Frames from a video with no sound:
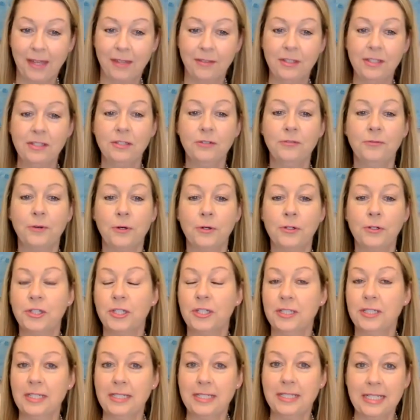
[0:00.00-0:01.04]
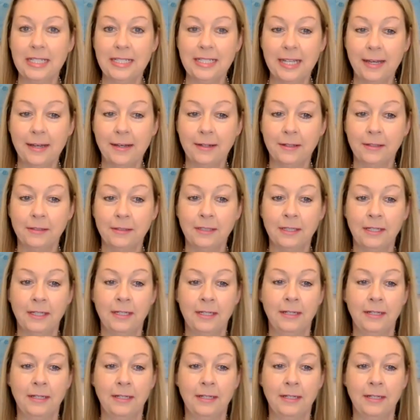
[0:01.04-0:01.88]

This devotion to detail